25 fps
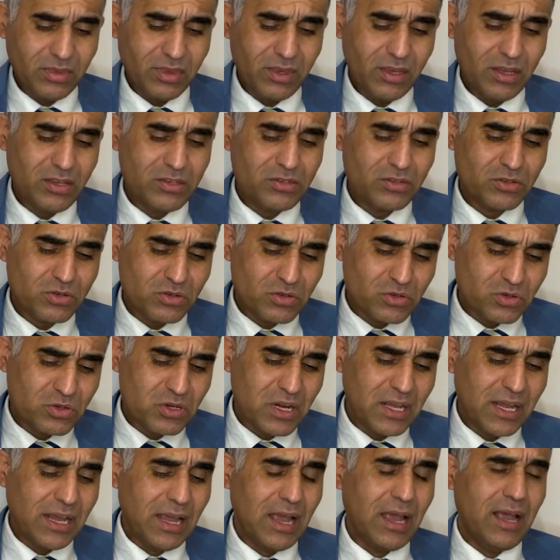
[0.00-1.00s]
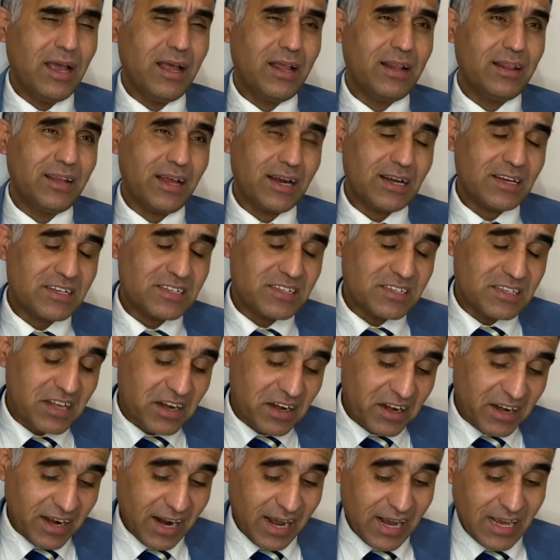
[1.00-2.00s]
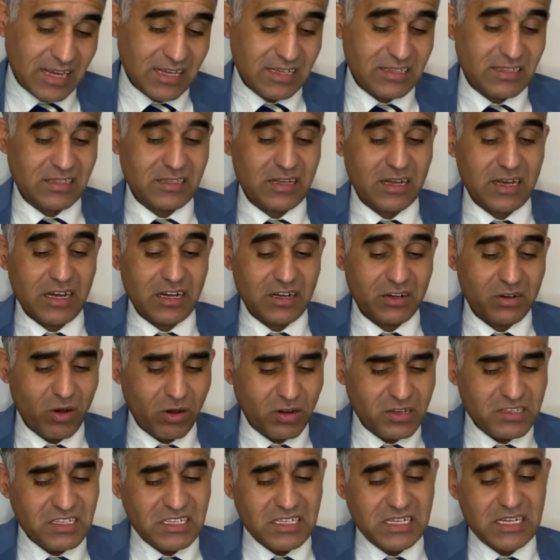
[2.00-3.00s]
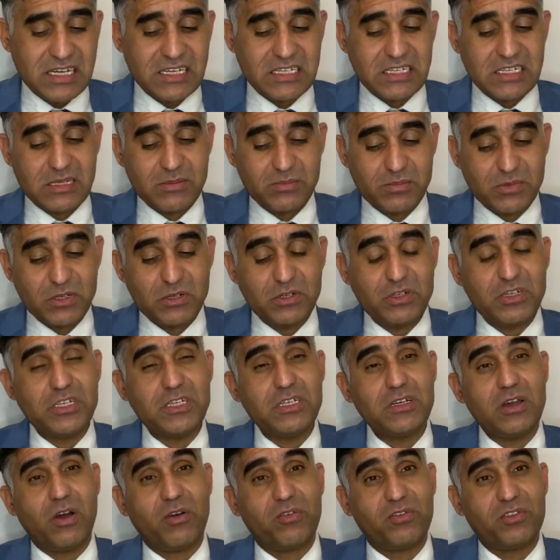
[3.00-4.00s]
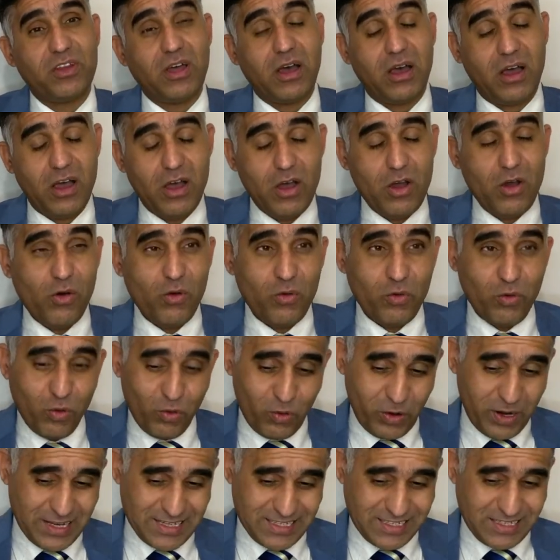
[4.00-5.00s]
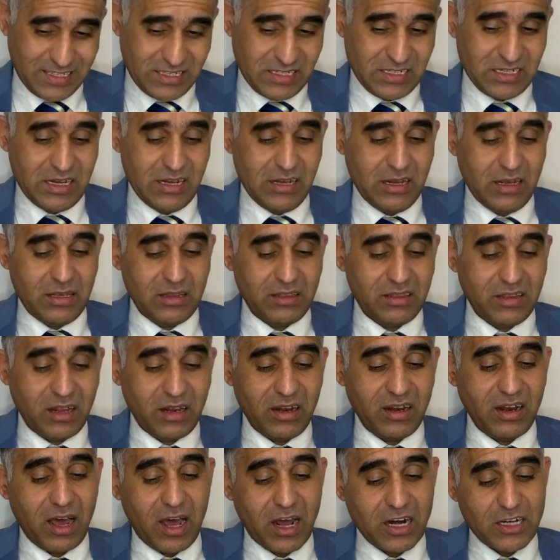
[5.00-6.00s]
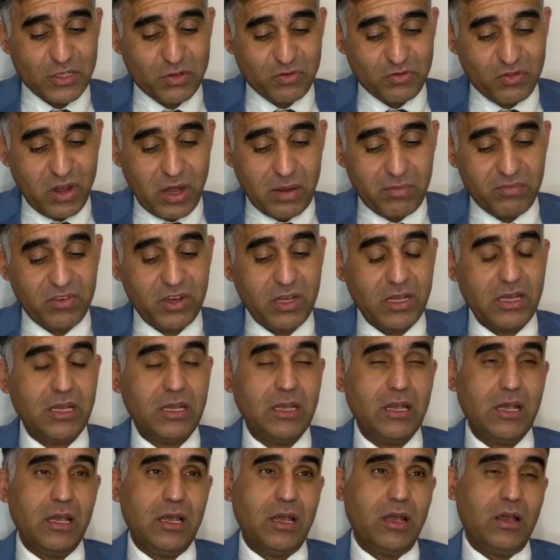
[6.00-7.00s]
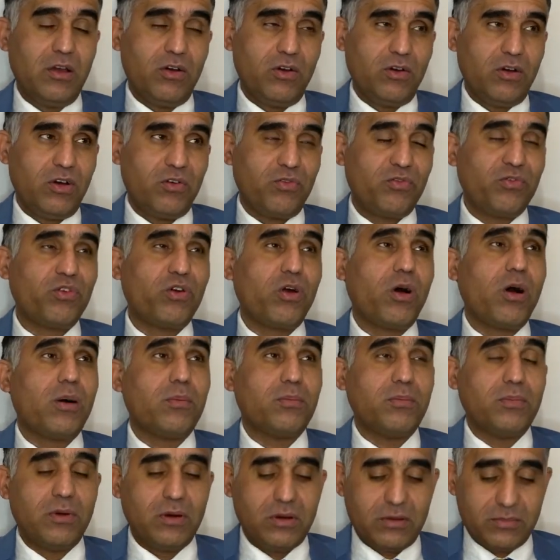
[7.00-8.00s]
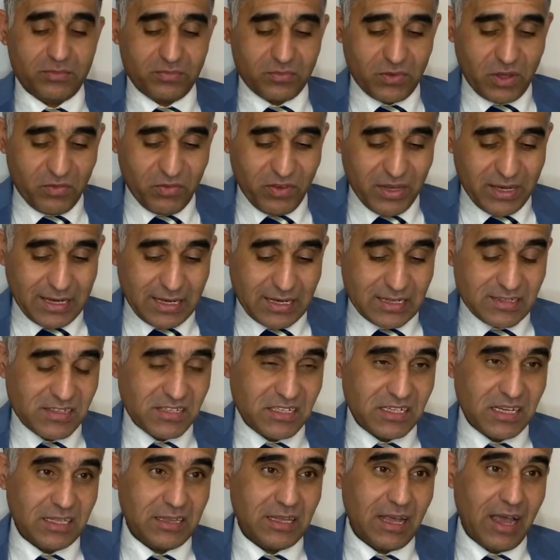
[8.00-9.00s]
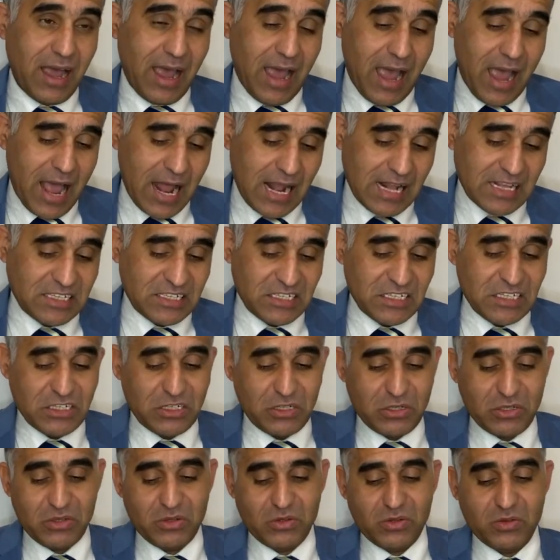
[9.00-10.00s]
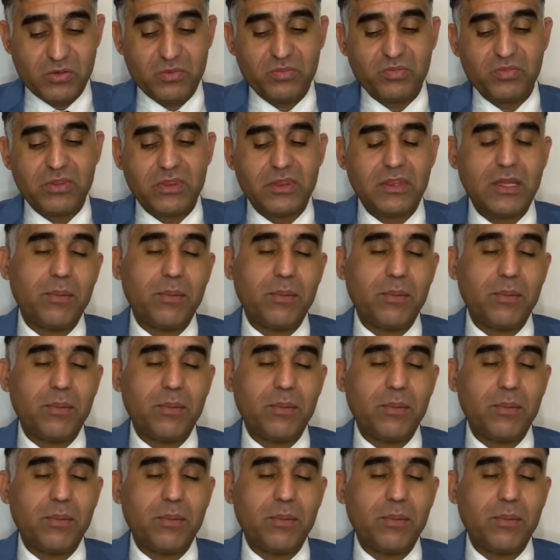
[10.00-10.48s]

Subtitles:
So today, let us realize the intoxicating beauty of the forest, the large family, from we can say the algae to the